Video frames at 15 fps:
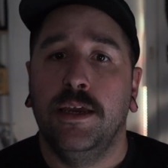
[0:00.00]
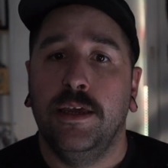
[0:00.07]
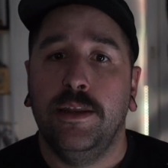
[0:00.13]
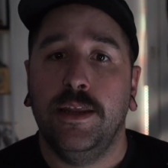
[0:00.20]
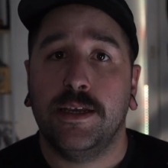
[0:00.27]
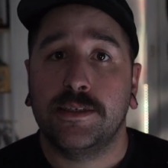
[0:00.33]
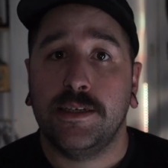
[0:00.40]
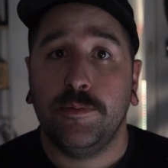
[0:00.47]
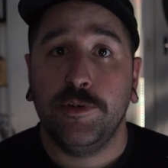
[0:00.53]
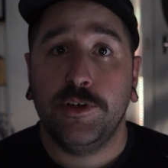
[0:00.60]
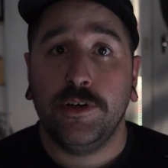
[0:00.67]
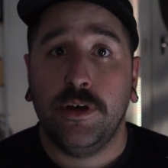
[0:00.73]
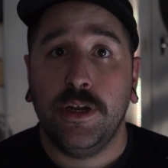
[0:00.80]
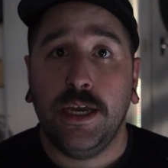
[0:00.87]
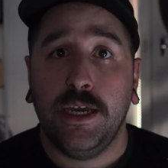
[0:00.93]
Next up, we've
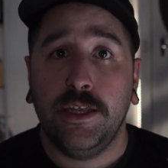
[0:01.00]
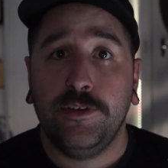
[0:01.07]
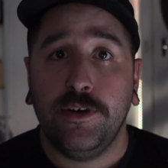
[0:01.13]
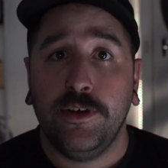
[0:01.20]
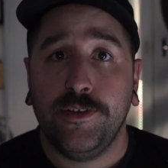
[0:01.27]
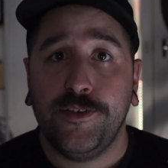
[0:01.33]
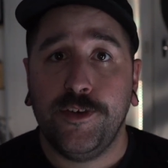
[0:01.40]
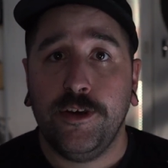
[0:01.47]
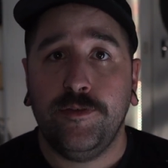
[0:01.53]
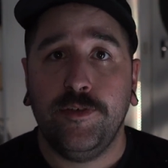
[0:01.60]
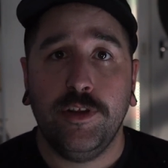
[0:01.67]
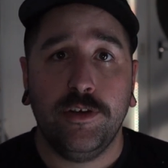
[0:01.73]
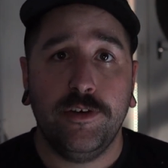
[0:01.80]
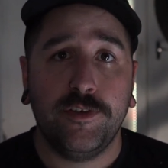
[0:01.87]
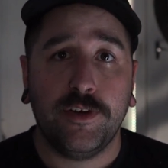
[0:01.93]
got Dirt
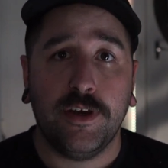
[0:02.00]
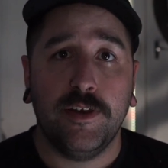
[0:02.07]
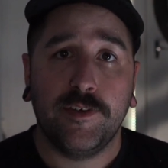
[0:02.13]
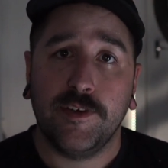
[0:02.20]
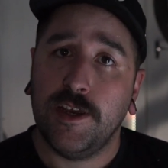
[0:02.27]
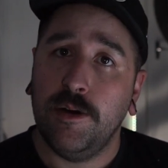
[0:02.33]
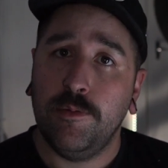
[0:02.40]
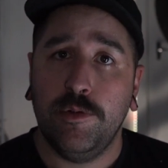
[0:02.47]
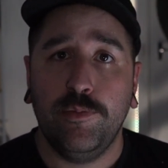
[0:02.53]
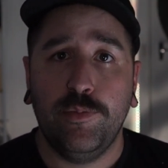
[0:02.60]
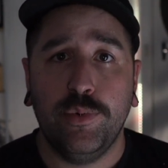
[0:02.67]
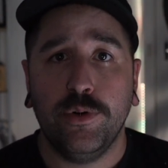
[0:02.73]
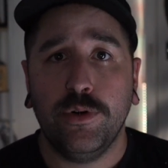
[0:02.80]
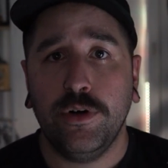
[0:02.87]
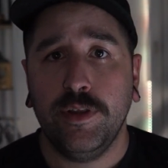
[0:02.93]
Surfer. Those guys have come on
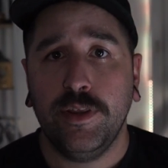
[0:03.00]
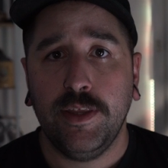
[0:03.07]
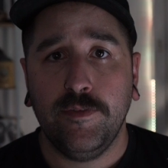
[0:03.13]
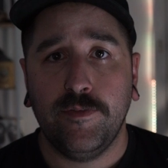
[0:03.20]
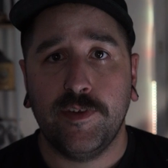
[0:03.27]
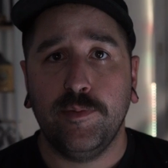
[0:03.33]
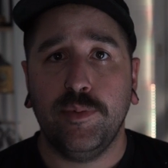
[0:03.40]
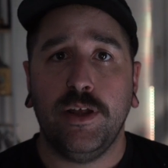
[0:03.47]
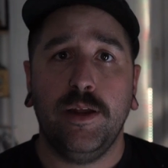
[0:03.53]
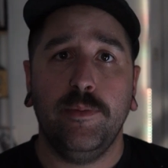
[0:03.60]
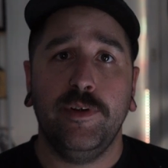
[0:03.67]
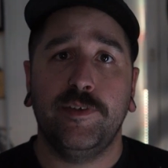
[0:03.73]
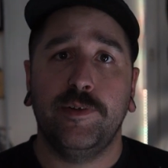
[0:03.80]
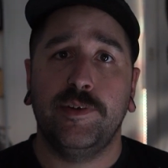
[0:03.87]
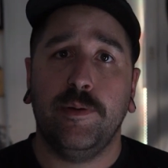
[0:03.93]
board. They've supplied
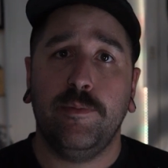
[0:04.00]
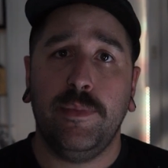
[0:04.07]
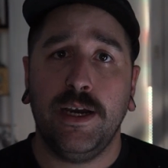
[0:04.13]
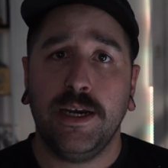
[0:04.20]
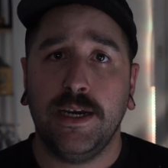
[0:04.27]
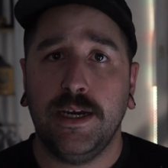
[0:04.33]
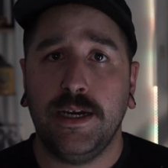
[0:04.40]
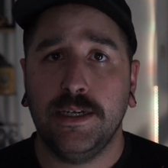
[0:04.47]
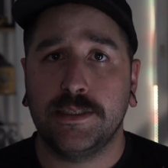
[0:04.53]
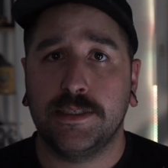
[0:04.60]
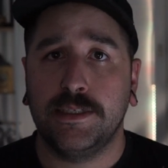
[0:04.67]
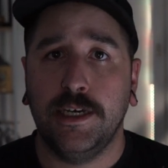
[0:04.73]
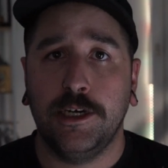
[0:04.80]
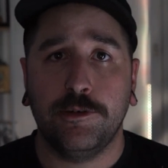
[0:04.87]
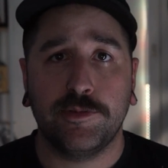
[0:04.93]
me some mud guards
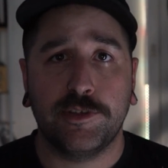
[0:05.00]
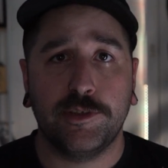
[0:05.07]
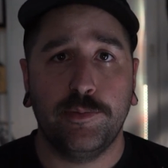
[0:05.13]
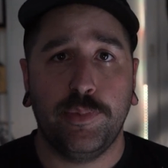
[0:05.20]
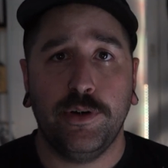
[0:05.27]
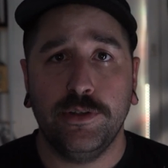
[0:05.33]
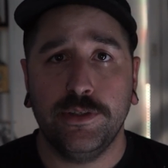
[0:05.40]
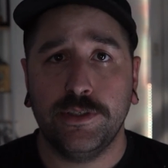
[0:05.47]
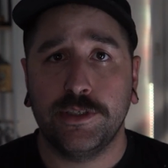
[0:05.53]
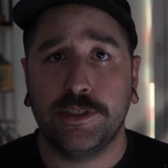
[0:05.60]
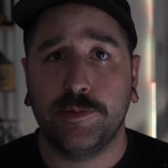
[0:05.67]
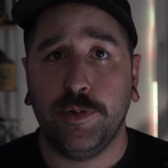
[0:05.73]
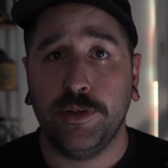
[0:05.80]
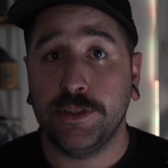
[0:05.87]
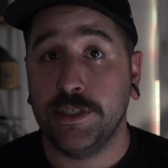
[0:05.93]
to help
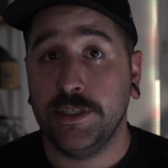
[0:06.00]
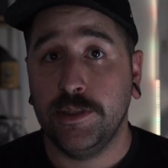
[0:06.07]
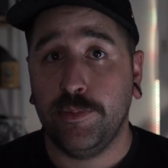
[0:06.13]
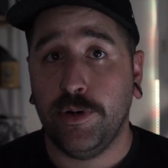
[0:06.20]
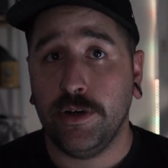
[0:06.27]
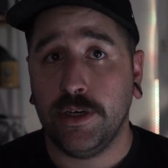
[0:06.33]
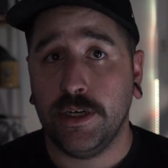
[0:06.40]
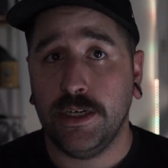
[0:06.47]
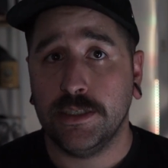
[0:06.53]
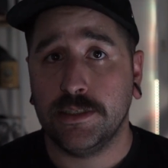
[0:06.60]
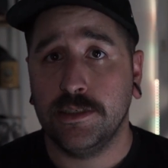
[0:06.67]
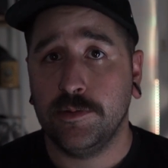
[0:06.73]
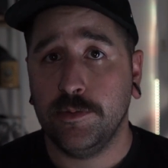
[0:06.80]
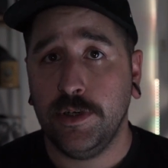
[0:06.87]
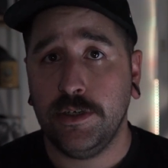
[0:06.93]
sponsor the podcast
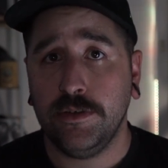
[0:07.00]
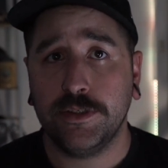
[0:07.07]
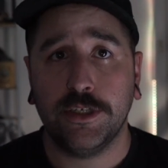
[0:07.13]
as well.